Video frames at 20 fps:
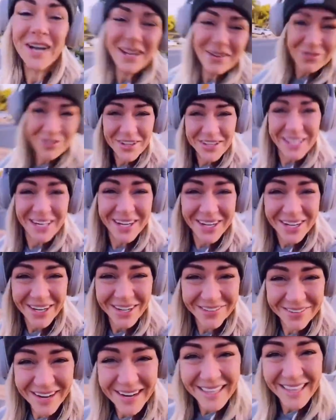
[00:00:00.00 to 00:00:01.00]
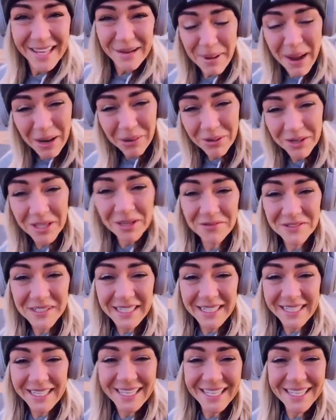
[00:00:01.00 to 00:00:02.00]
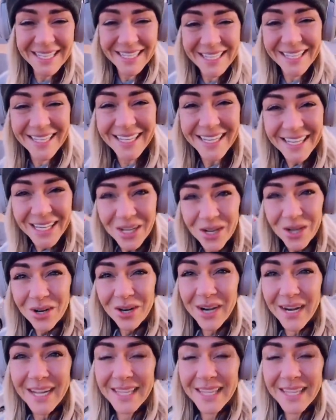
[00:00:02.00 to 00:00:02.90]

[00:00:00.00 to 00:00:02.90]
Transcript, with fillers: drive really hard, right? Like powerlifting,